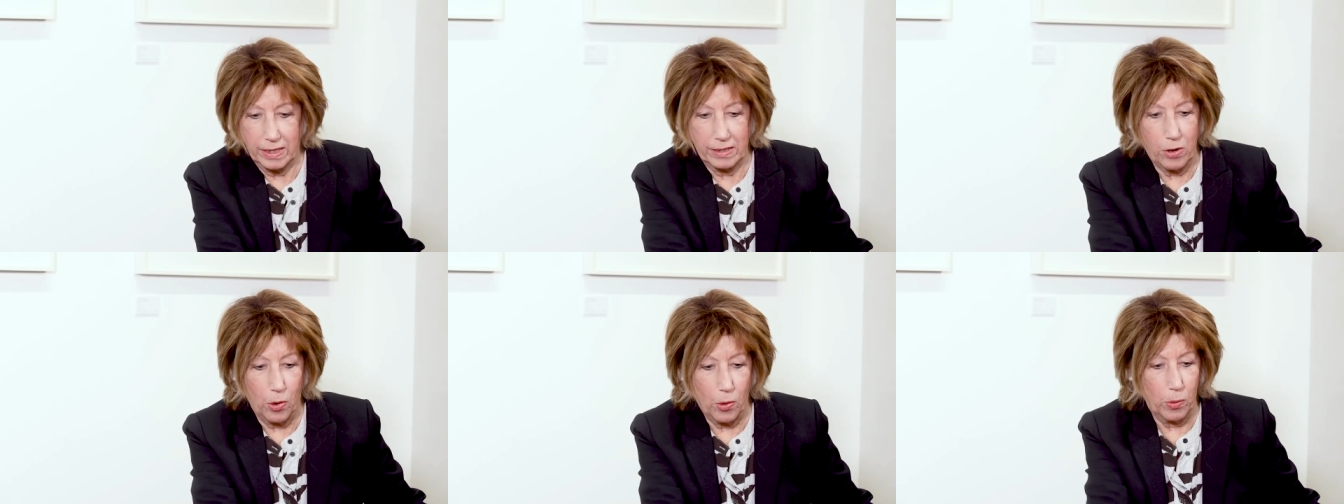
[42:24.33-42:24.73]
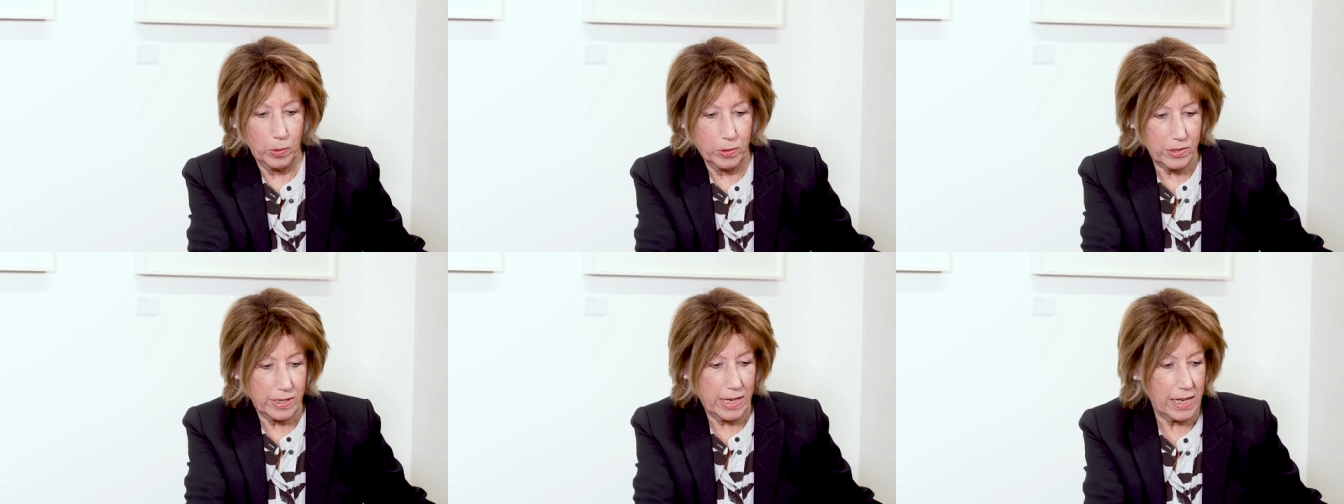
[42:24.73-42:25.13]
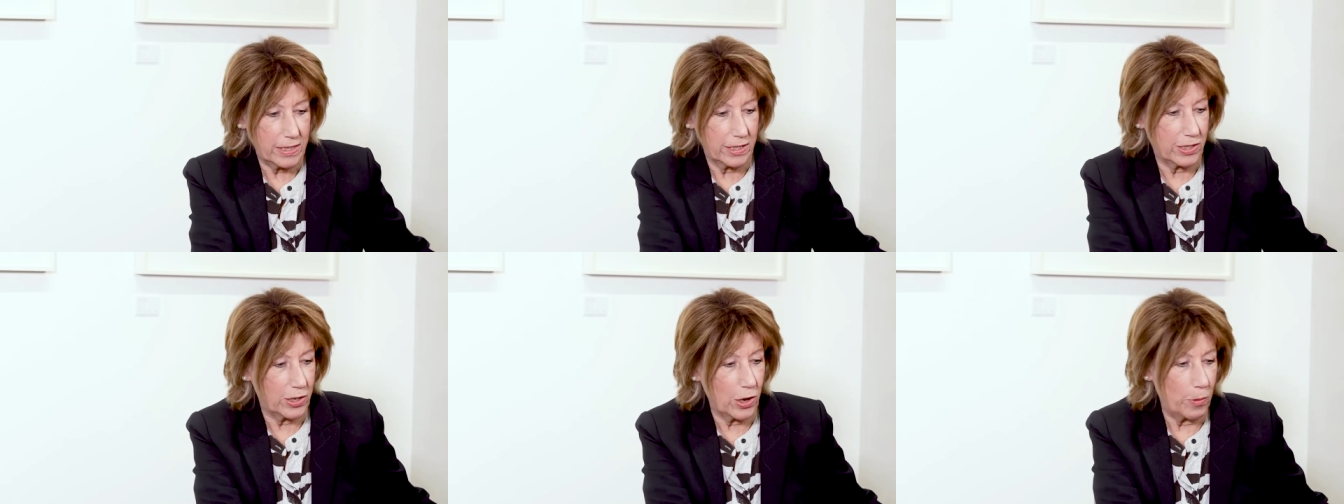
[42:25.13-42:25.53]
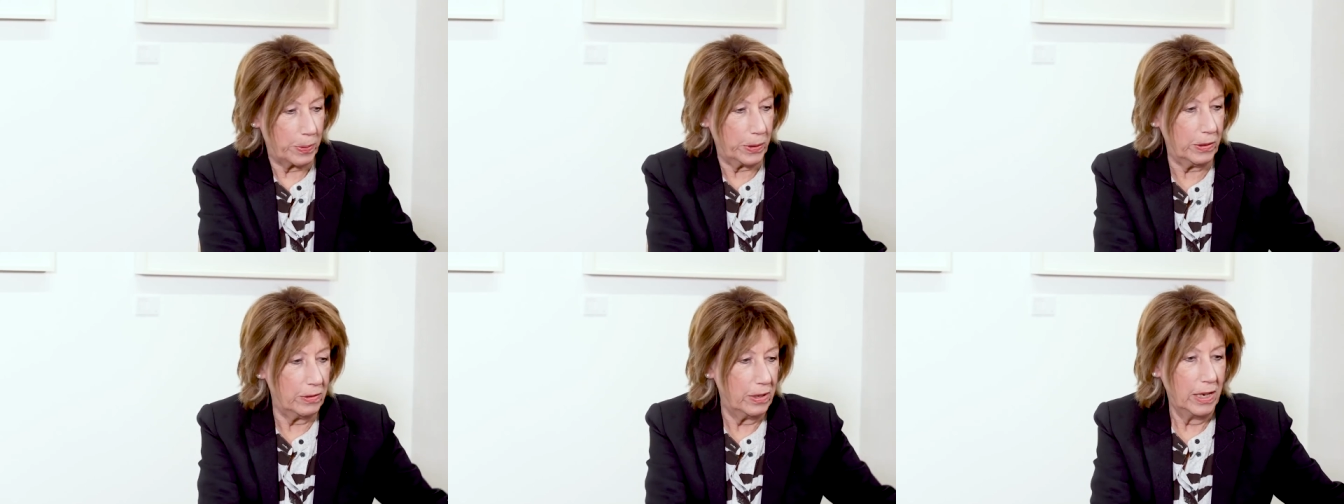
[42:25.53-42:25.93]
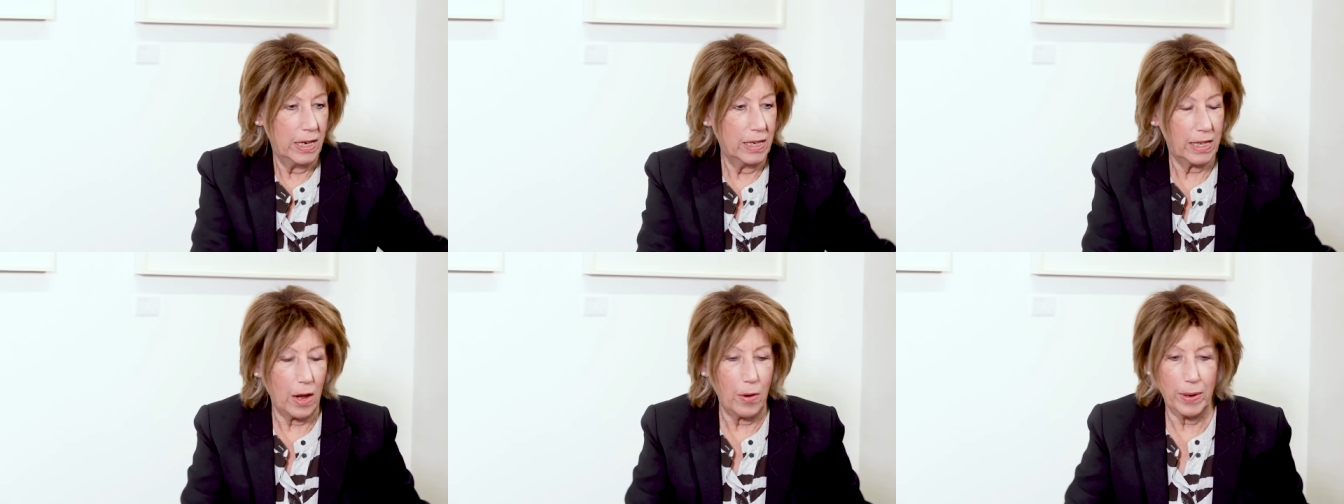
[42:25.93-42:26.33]
cords there to stop you
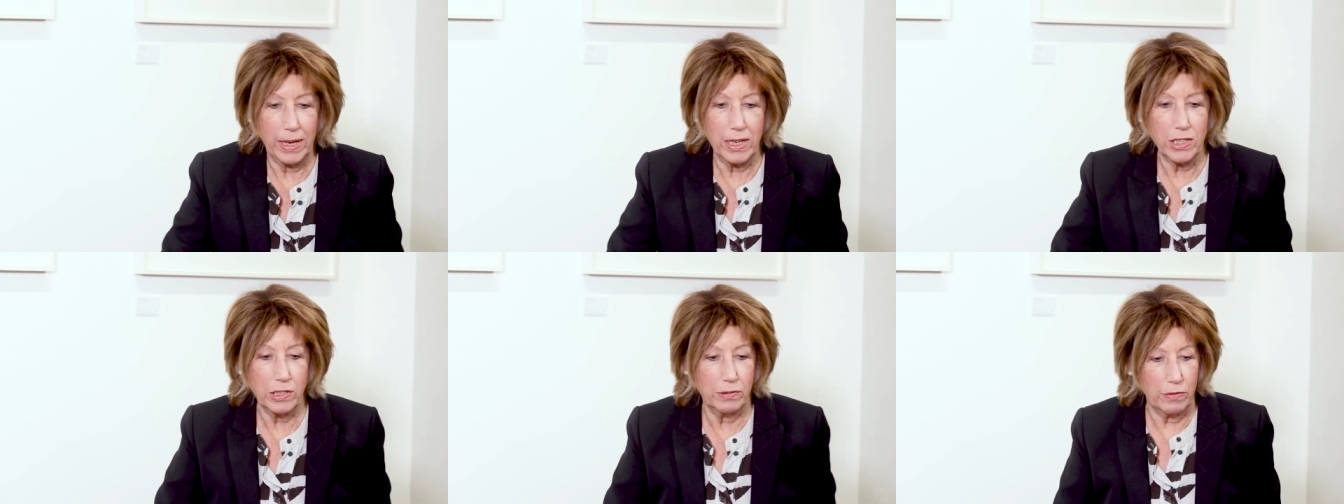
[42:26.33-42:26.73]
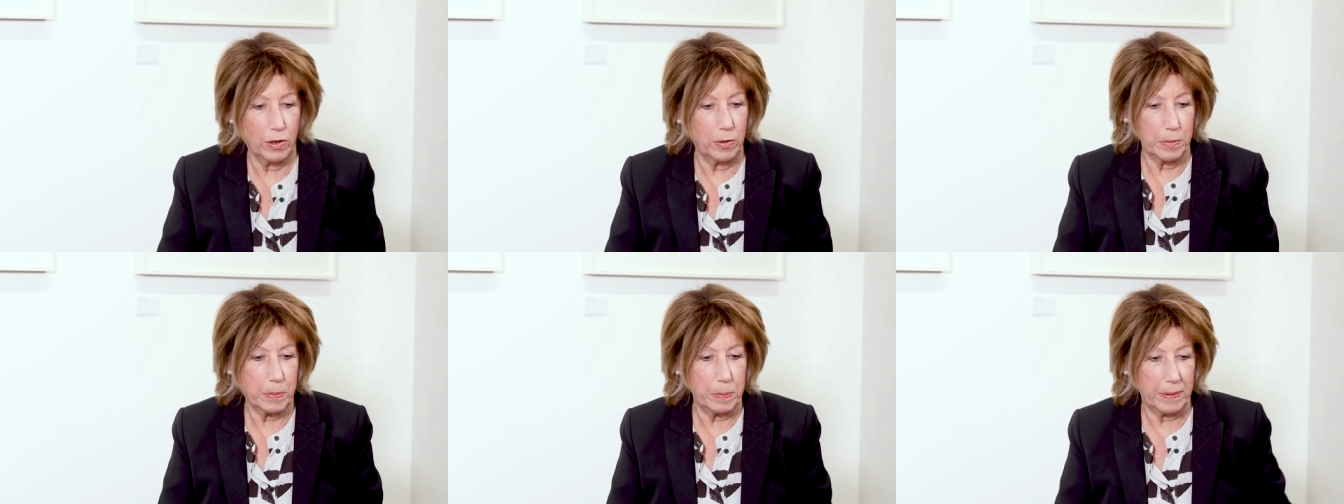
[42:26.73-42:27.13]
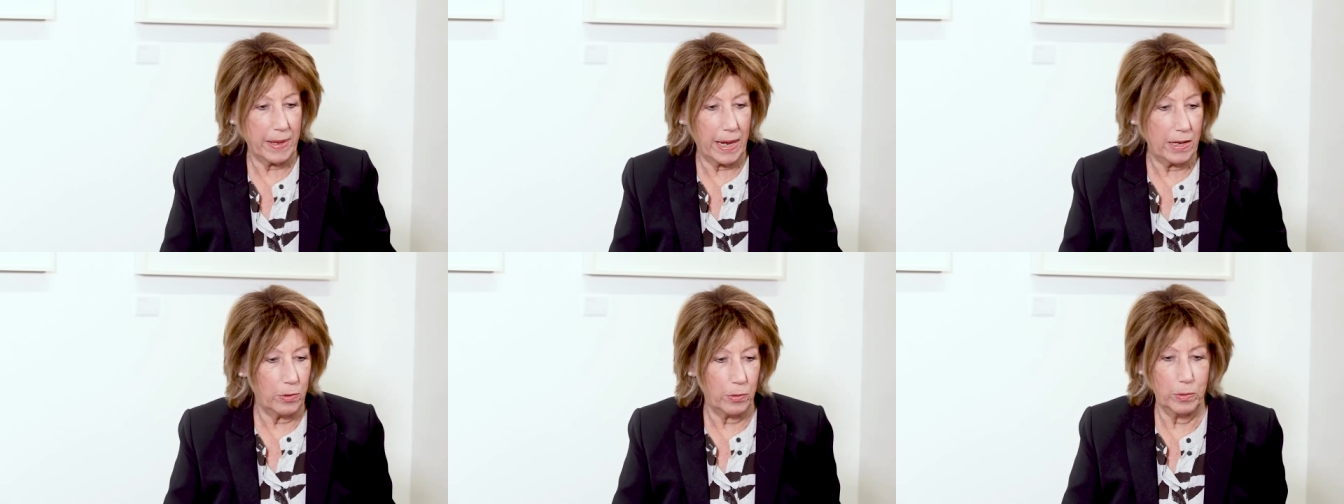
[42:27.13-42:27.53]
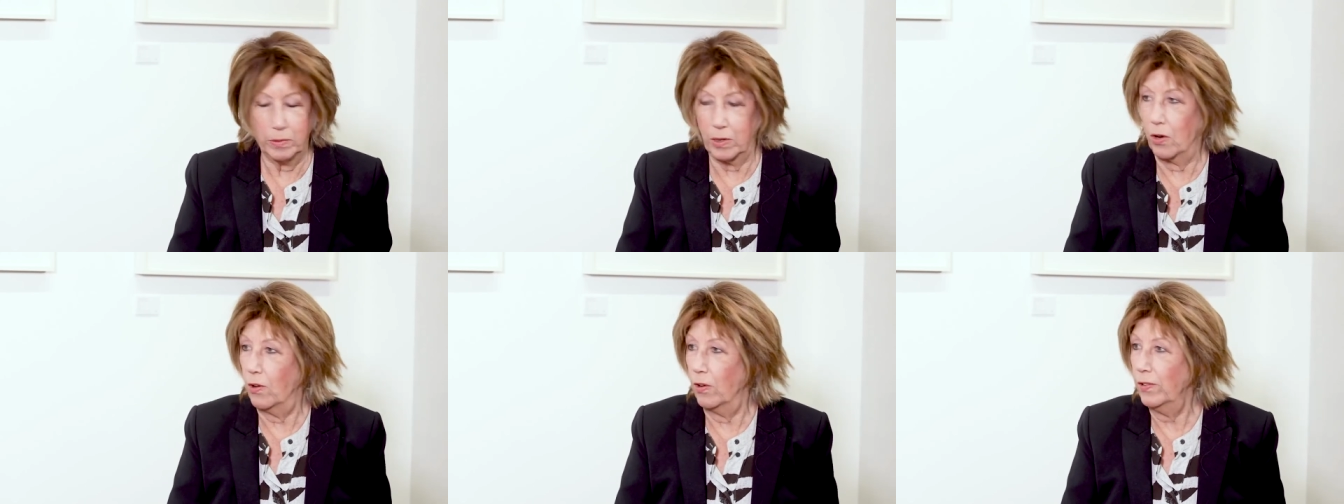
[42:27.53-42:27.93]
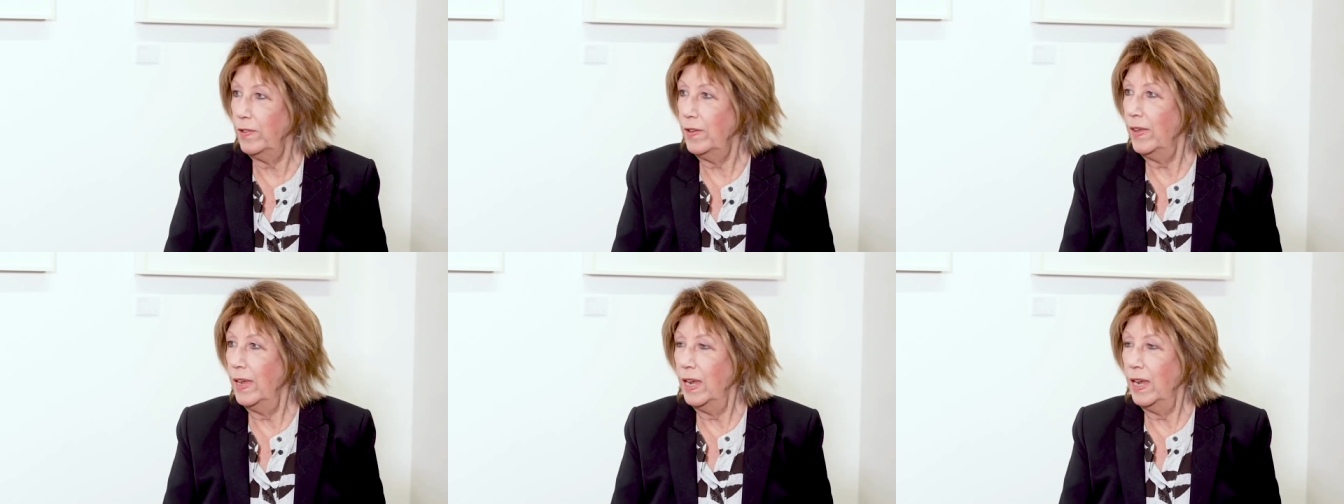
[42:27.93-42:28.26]
going into rooms, but they'd all gone.